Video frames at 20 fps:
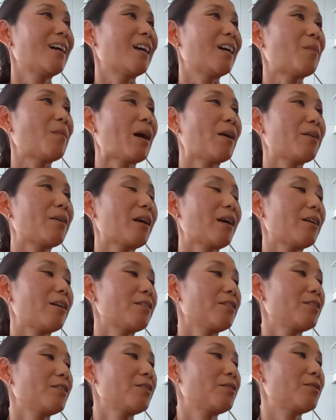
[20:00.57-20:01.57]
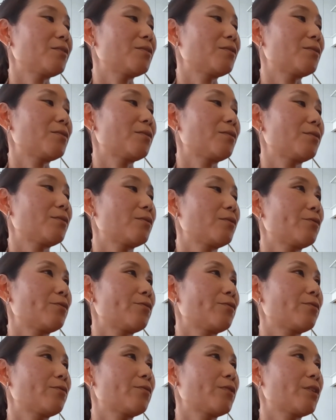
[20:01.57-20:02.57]
How do you
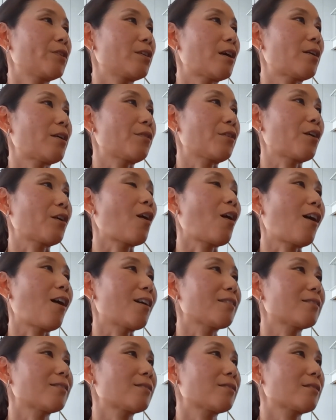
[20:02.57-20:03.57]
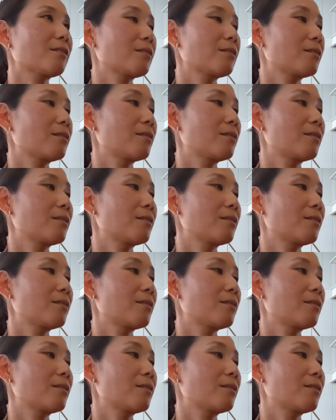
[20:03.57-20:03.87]
figure out the cost?